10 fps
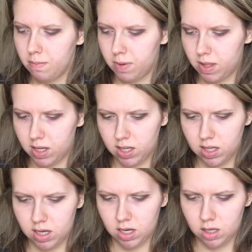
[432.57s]
But
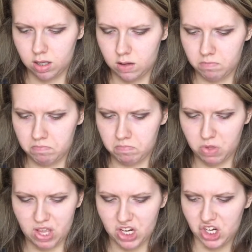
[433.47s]

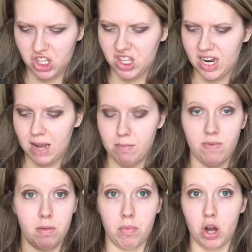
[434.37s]
that's just the name
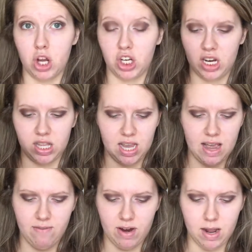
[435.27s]
of the brush. It doesn't
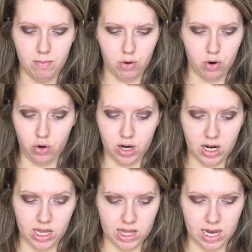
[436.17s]
have a number or
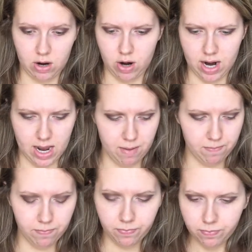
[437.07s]
anything or a name.
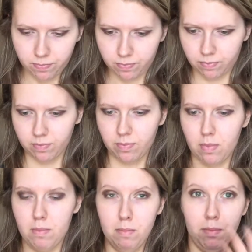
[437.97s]

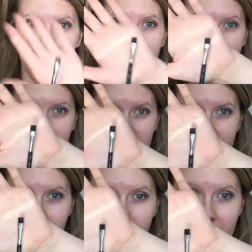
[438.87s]
But it's just like
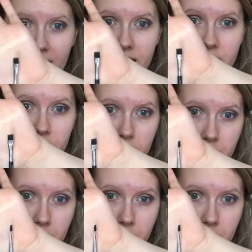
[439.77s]
a flat